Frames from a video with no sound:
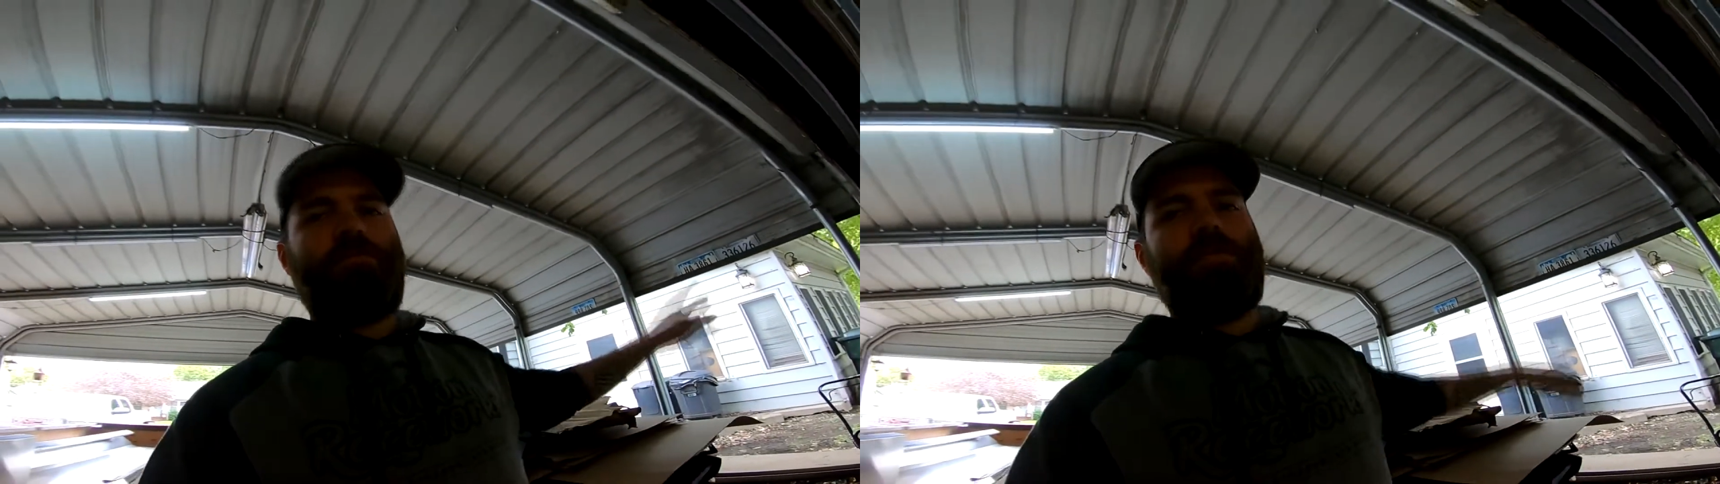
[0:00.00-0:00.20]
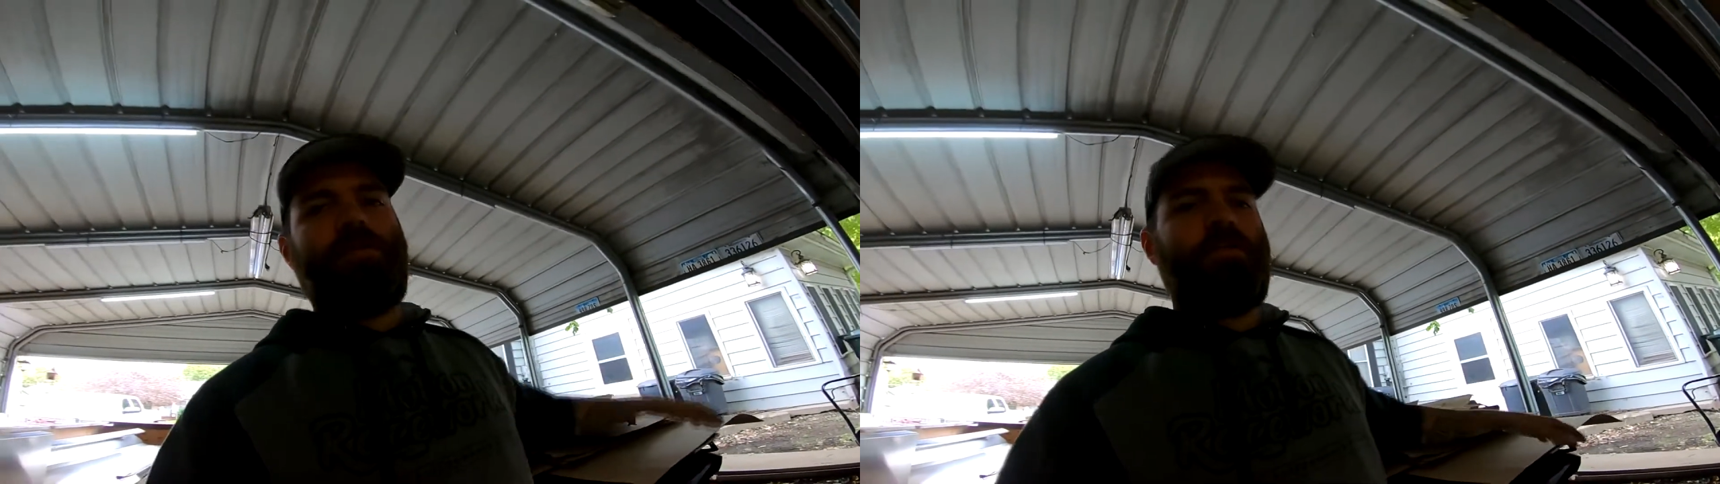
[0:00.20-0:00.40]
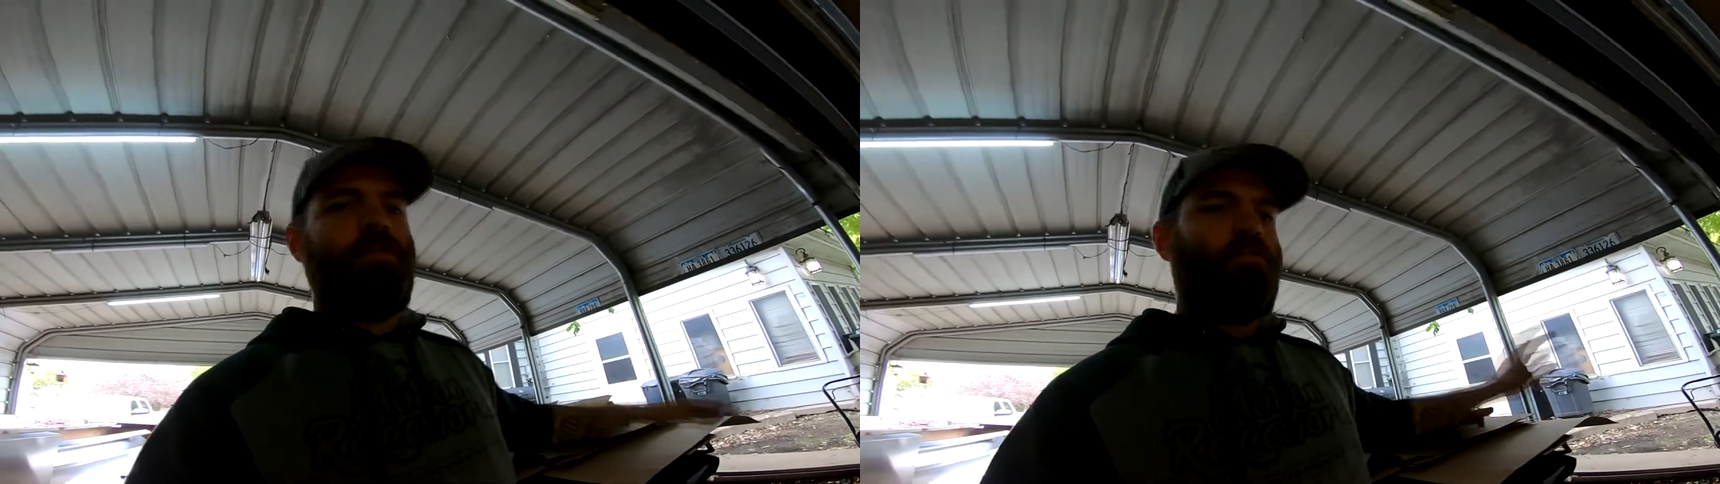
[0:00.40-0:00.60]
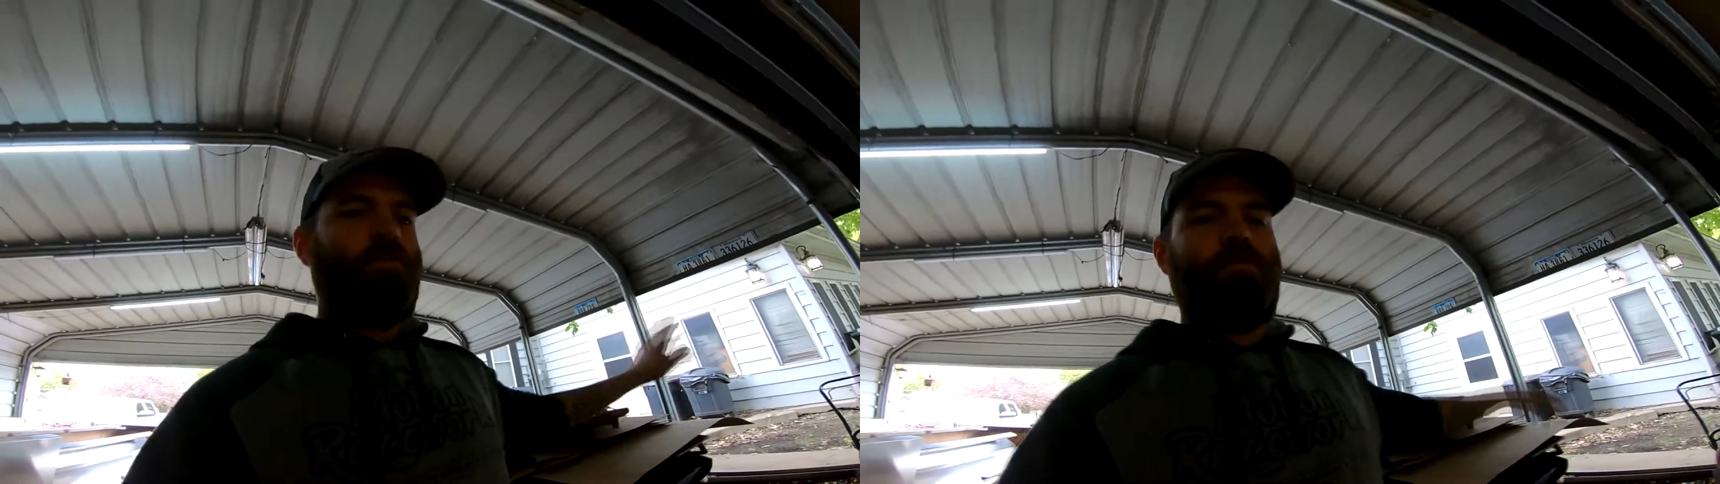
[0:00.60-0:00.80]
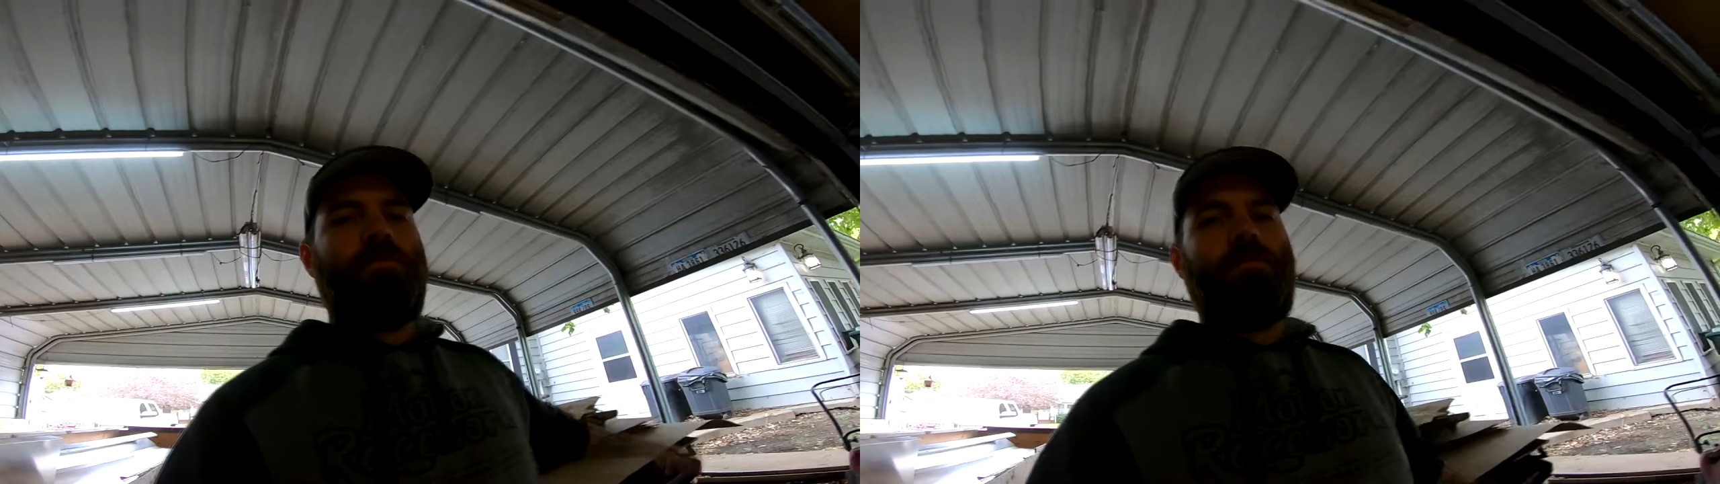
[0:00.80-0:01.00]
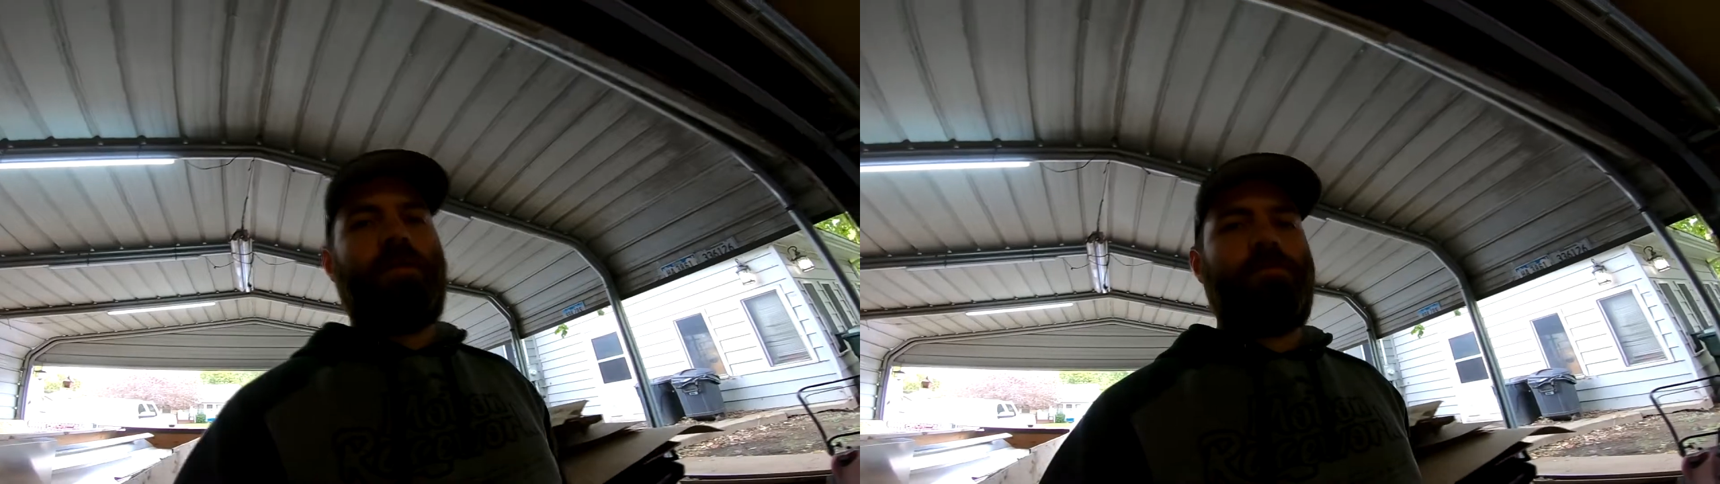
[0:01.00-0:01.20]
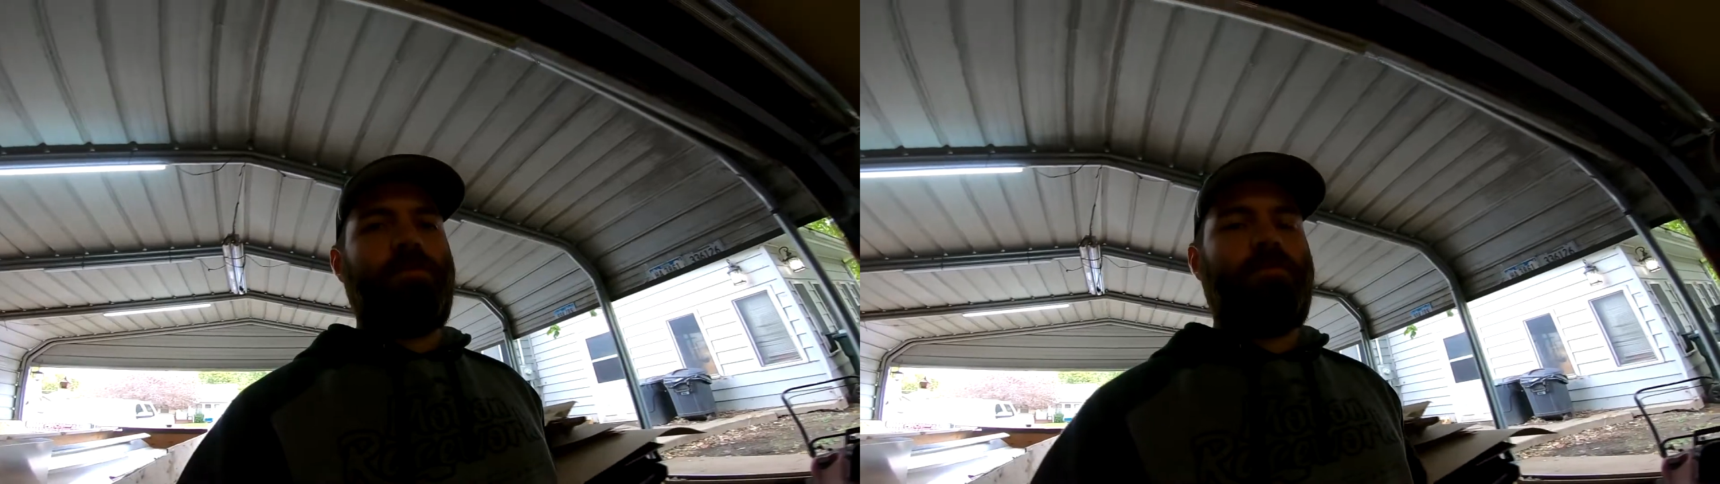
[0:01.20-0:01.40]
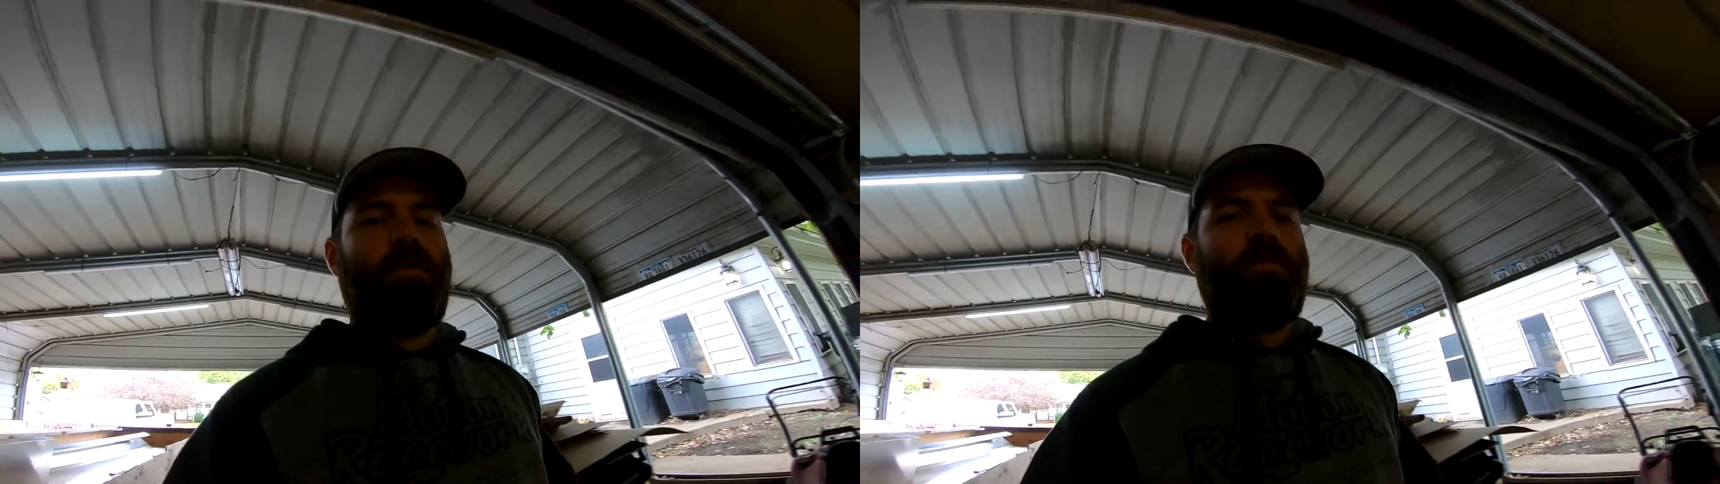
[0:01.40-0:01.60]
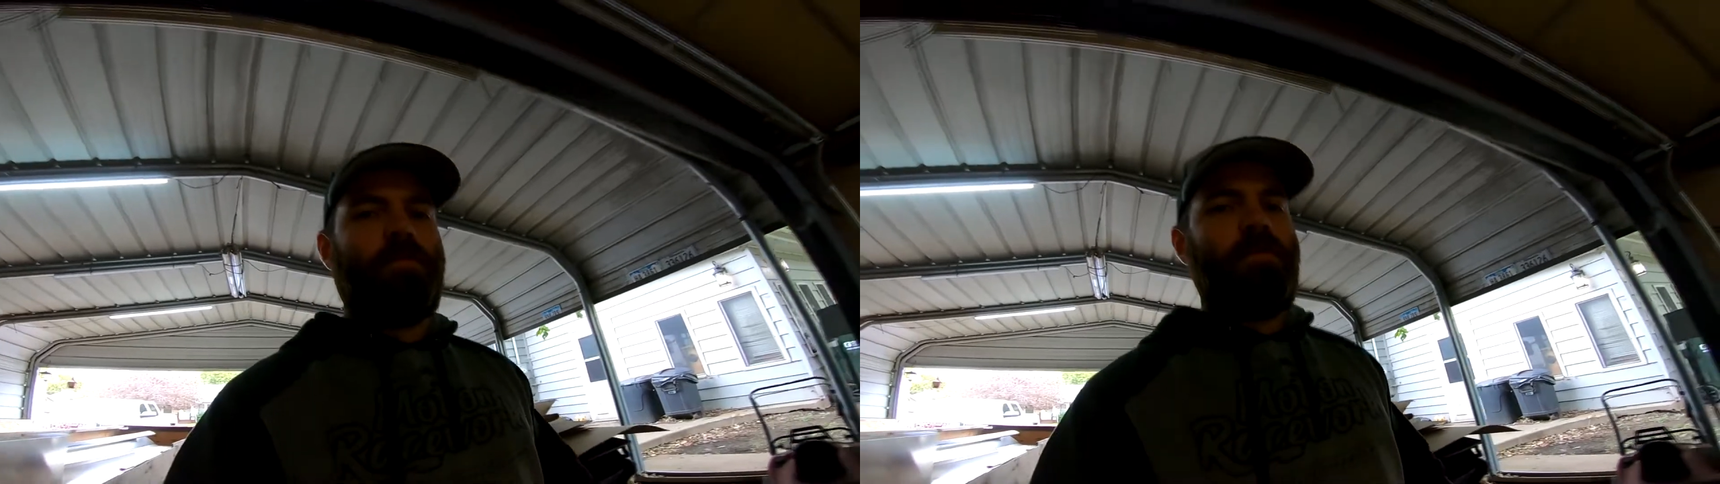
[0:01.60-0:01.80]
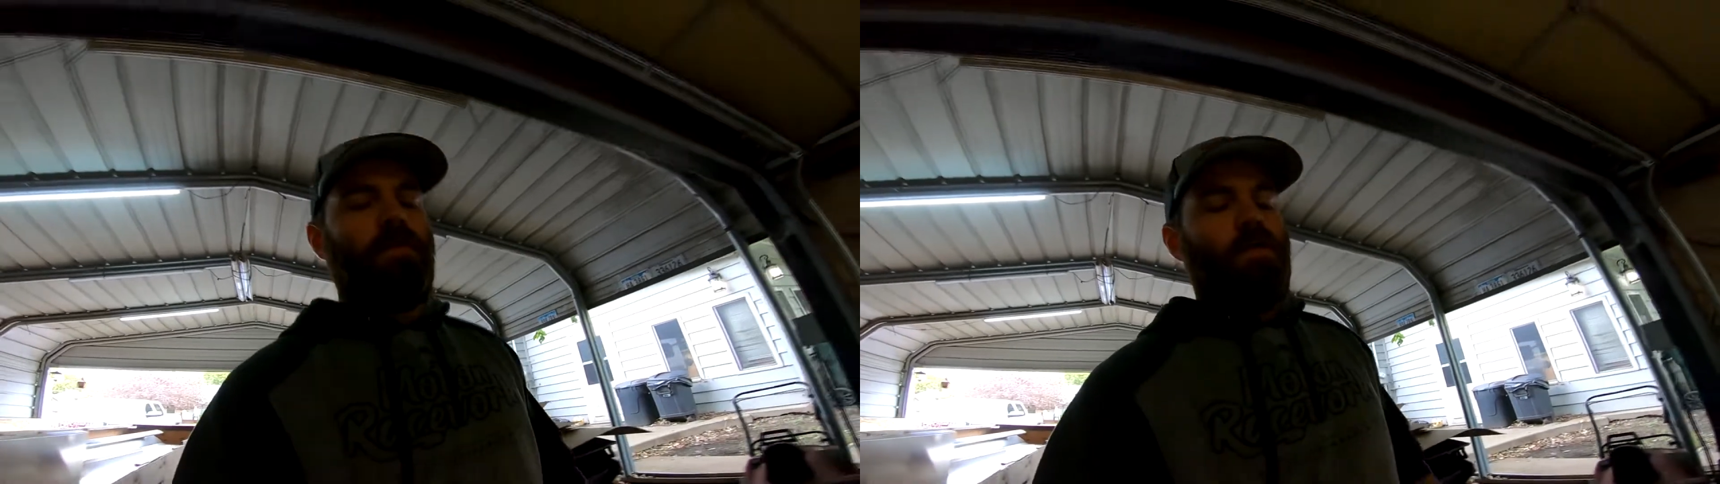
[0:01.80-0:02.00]
and everything, the ECU and all that stuff out of
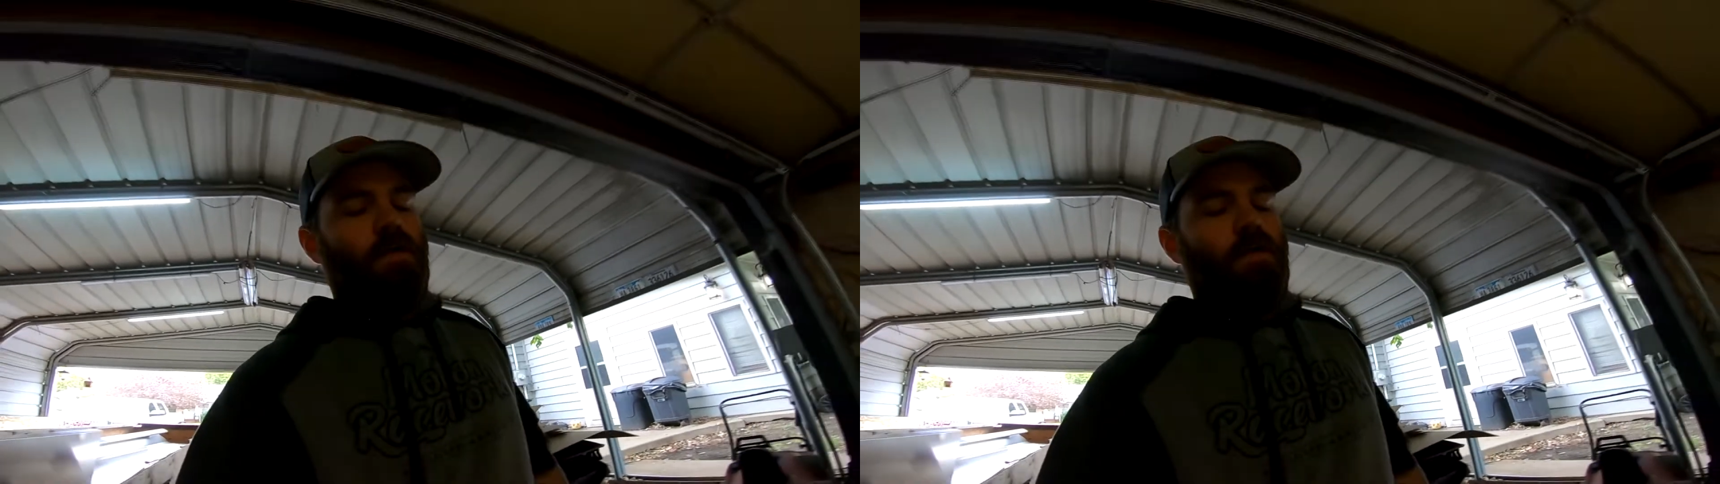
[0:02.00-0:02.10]
it,